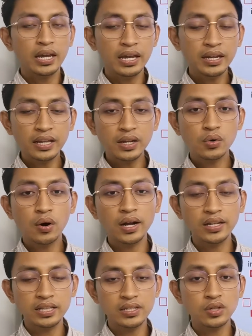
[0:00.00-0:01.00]

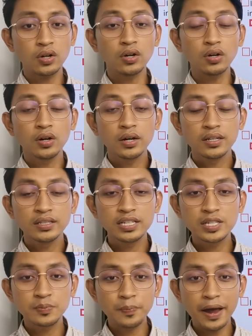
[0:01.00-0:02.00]
inequalities or
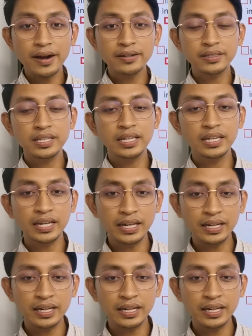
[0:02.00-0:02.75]
disparity